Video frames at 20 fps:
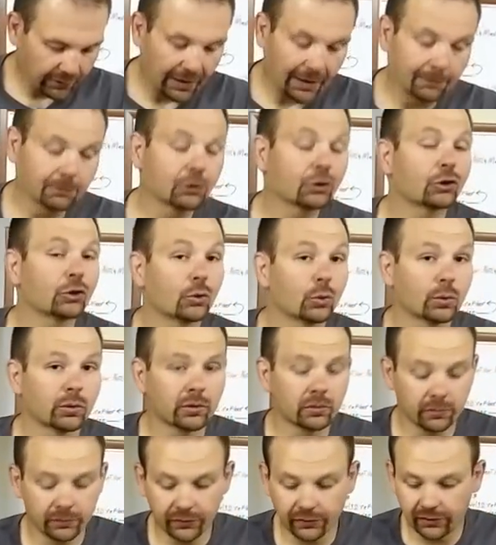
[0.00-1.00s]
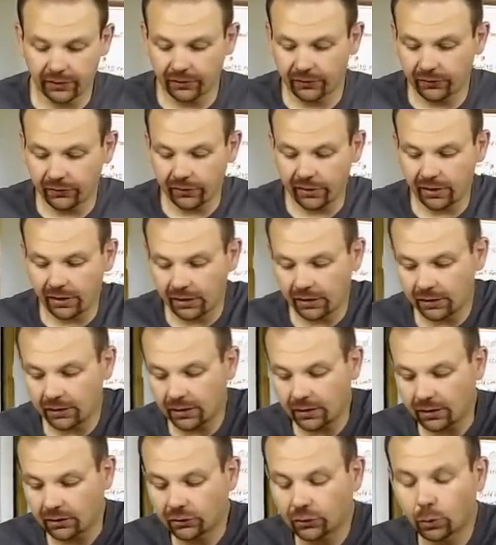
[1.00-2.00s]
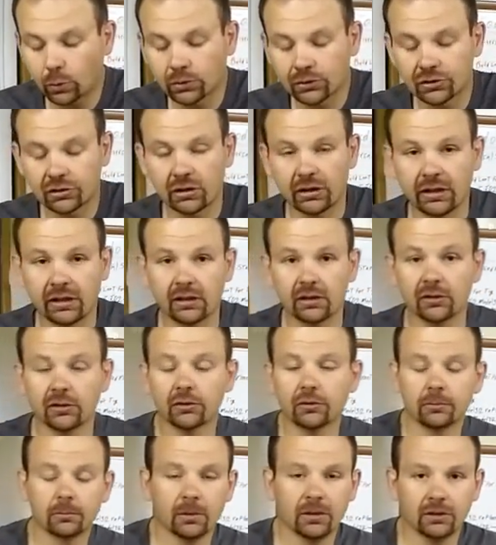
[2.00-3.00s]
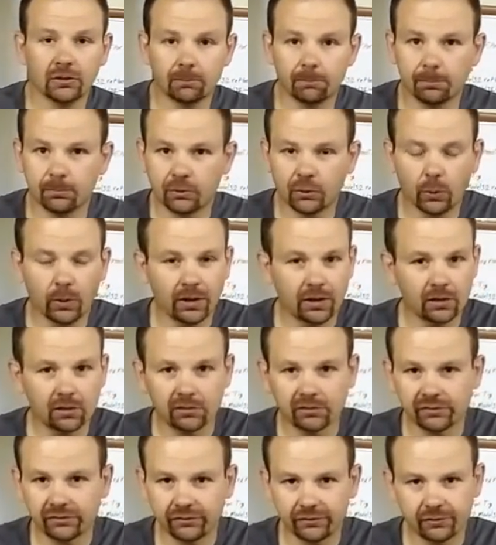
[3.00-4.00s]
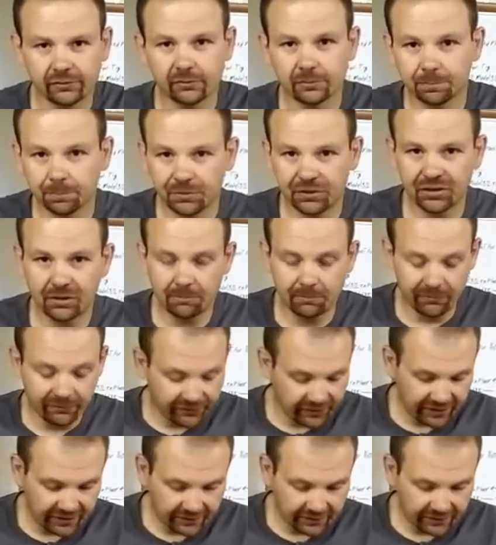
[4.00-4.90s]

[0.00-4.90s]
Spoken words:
sure since the torch lead is 12 some feet,